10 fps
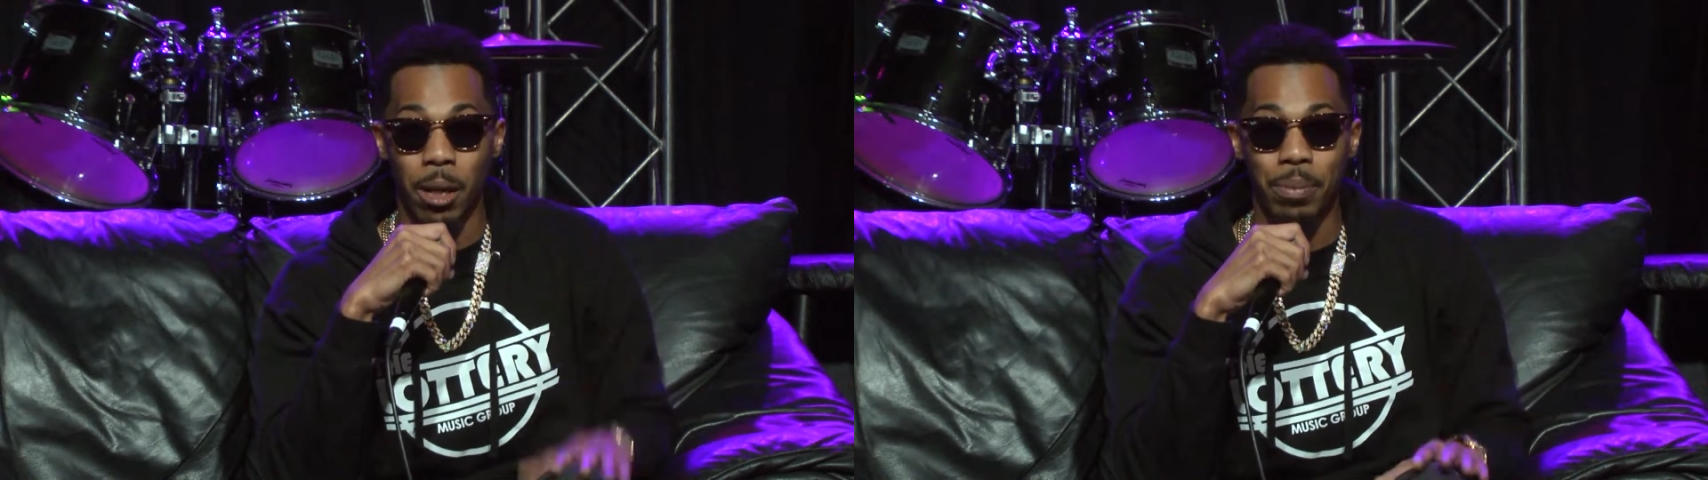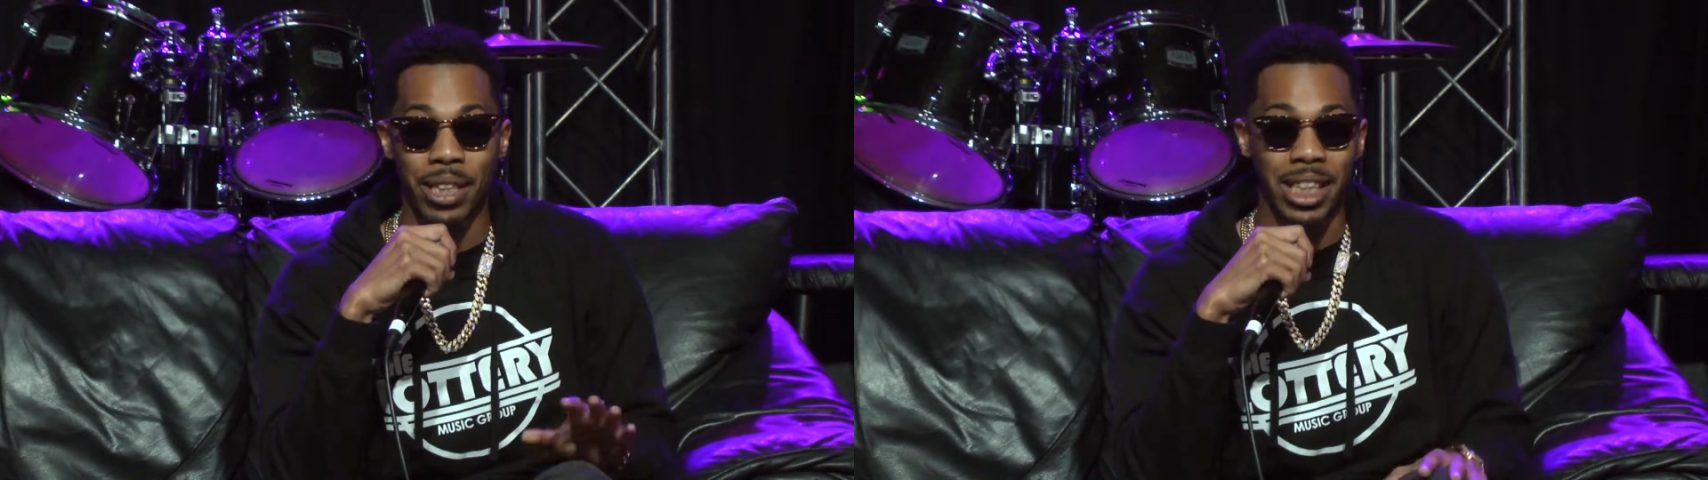
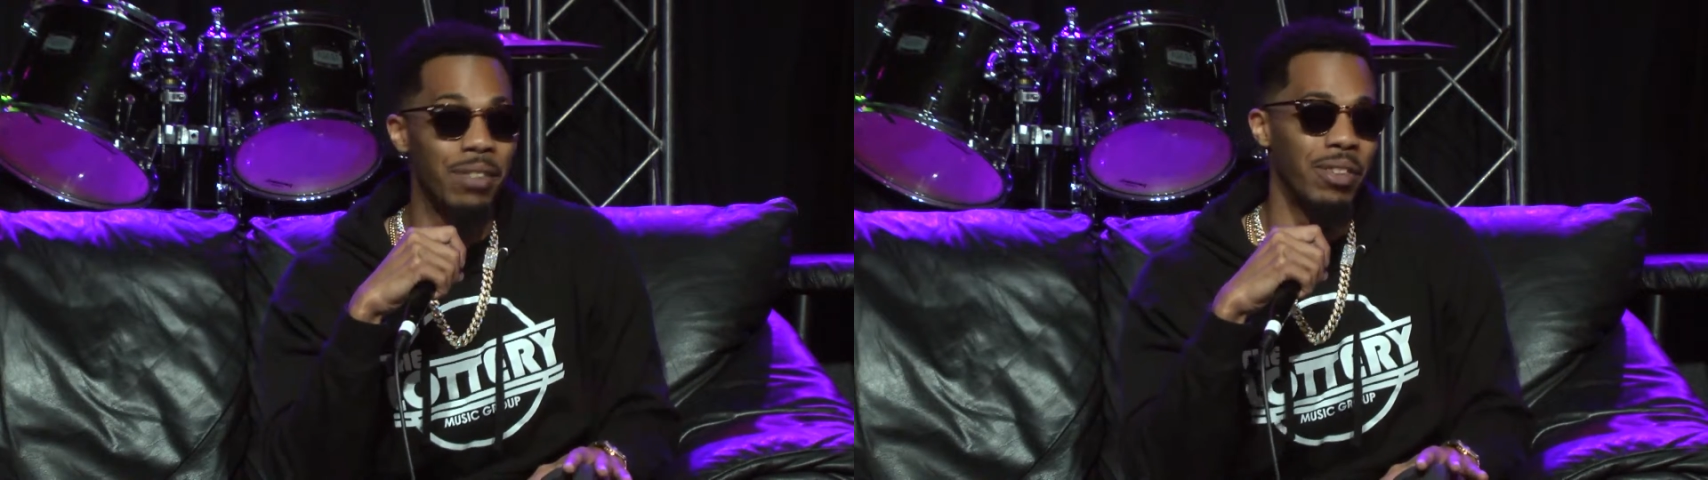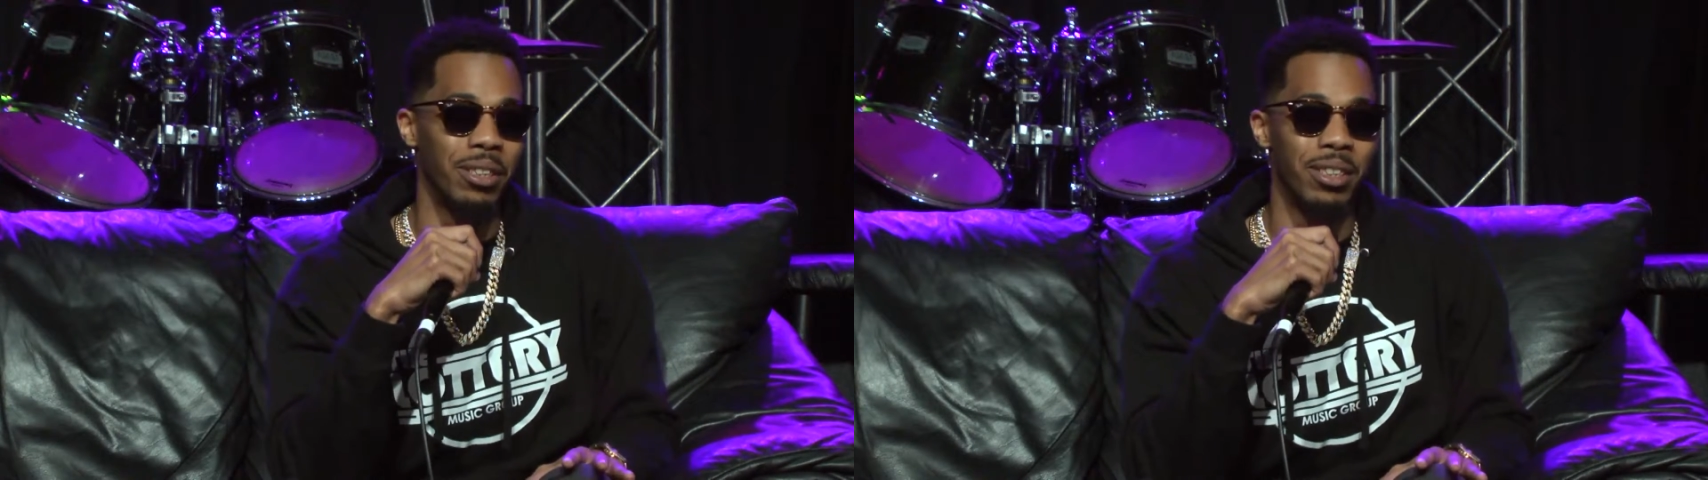up and
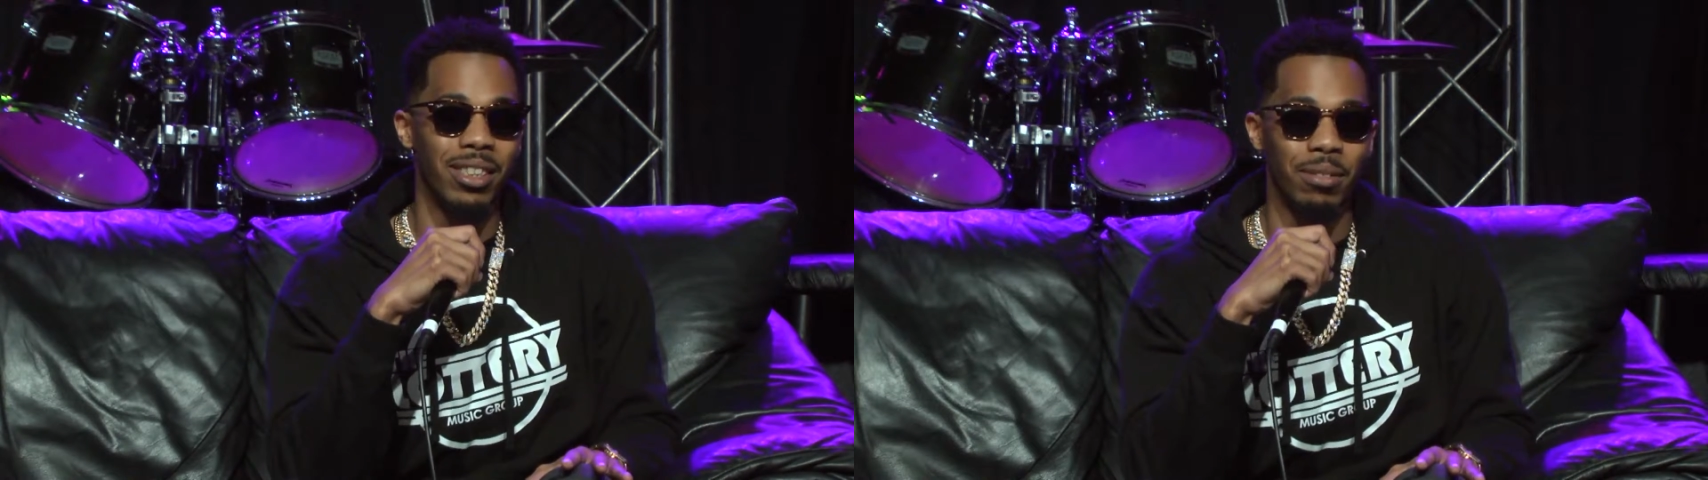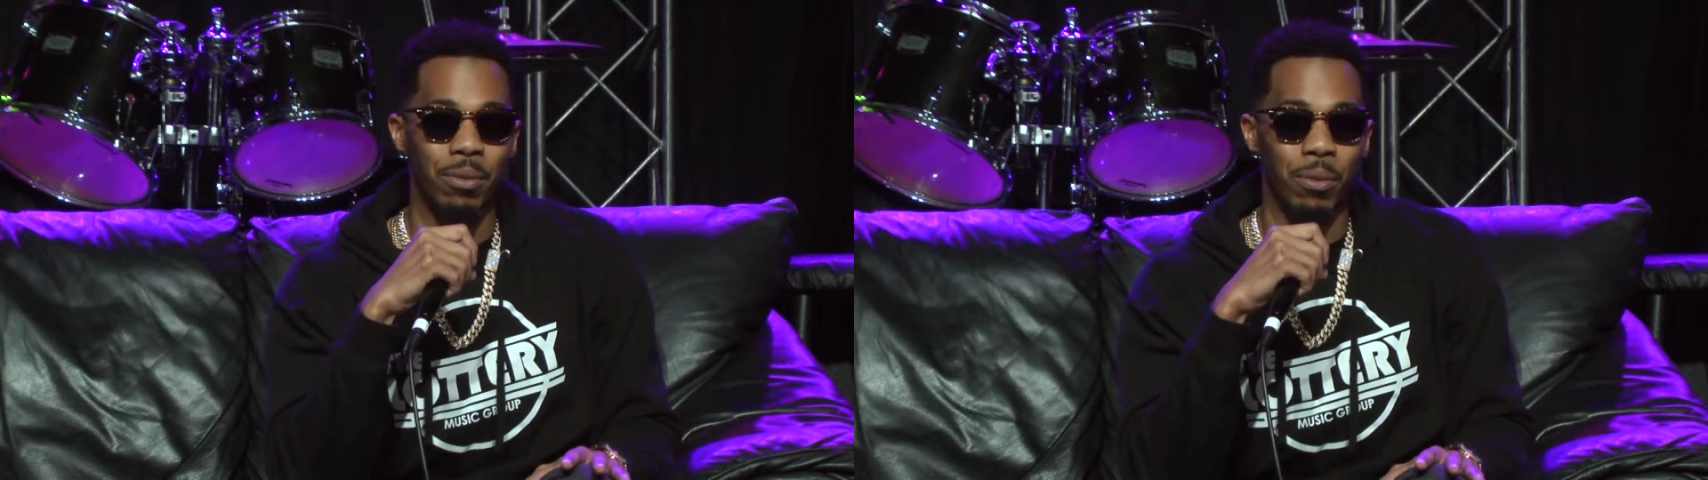
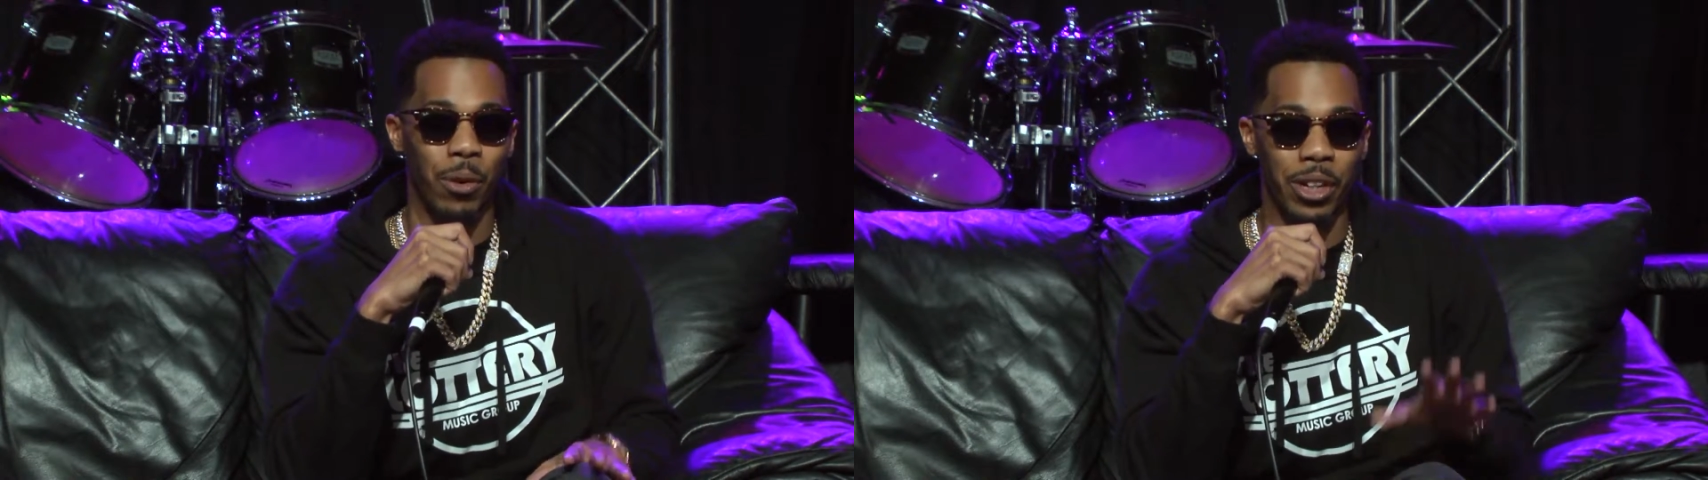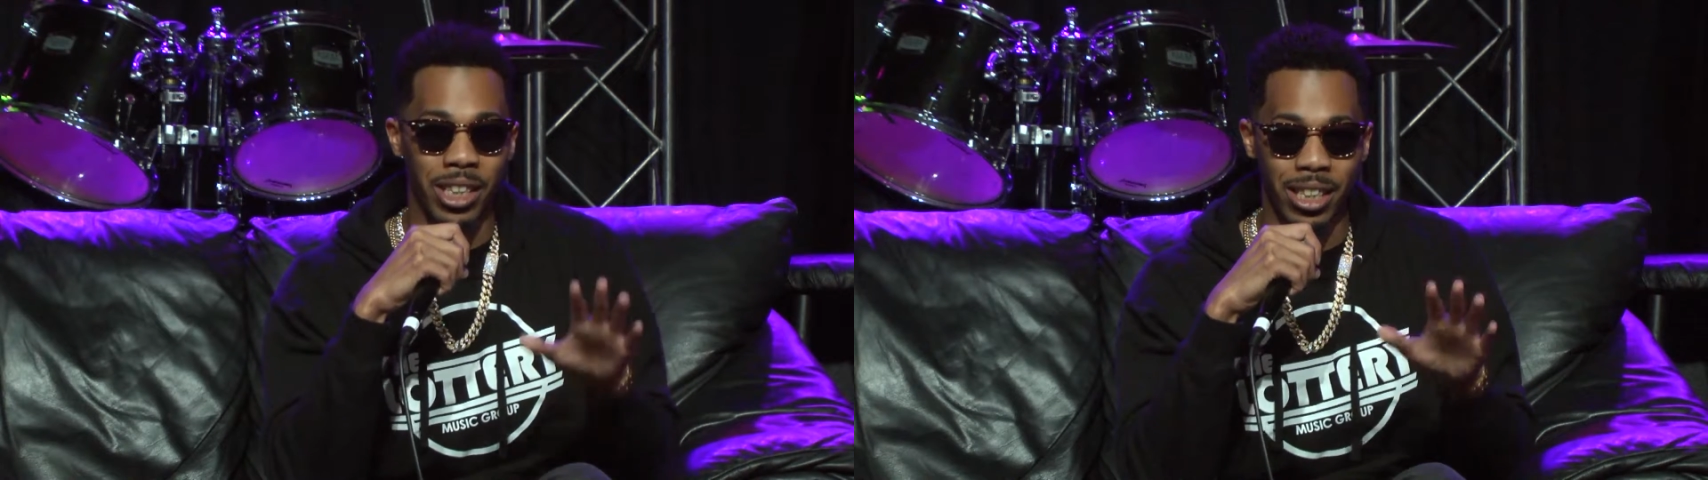leaving
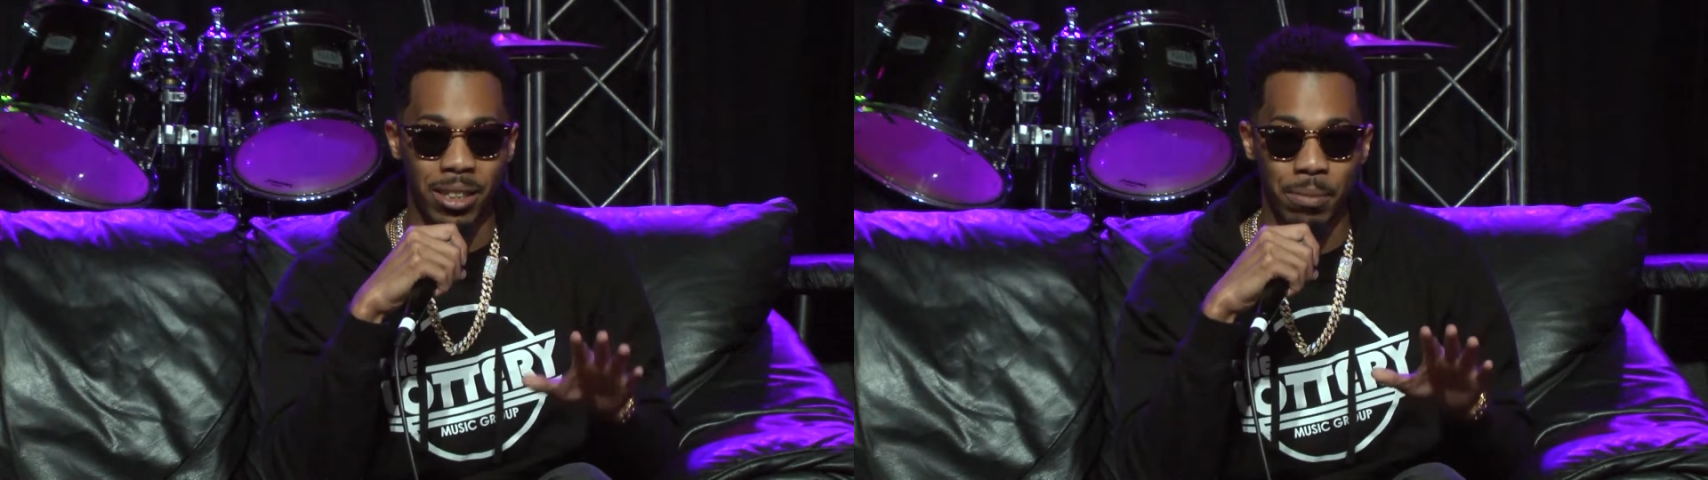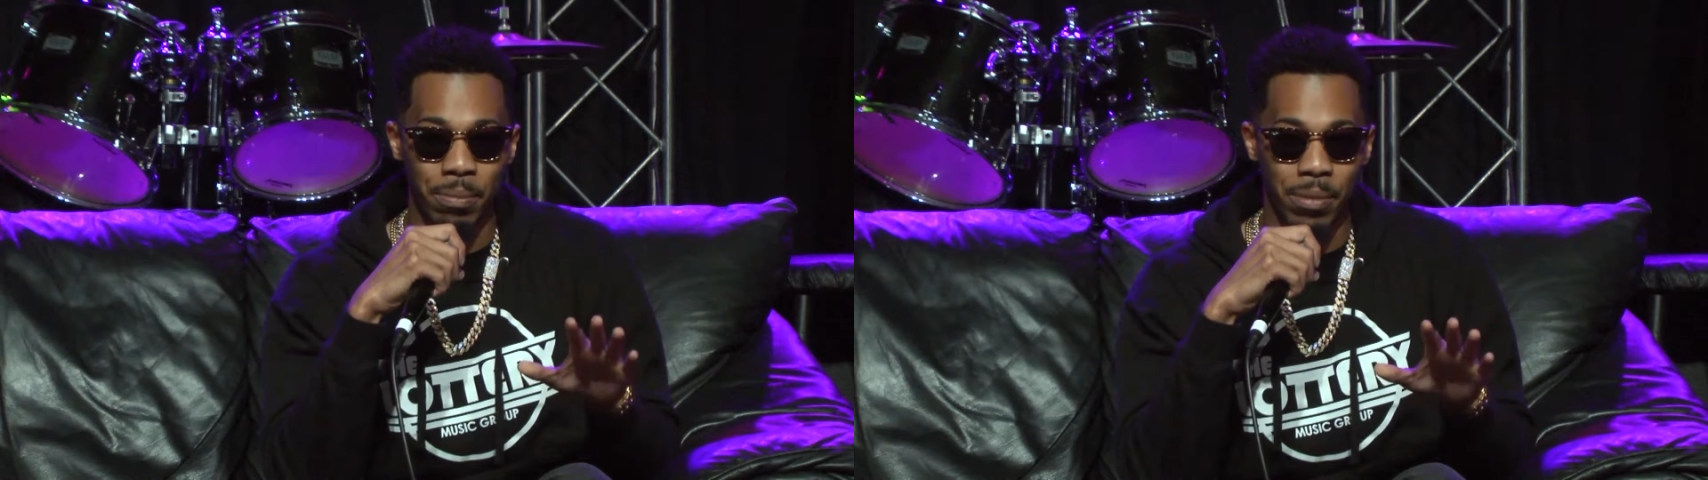working in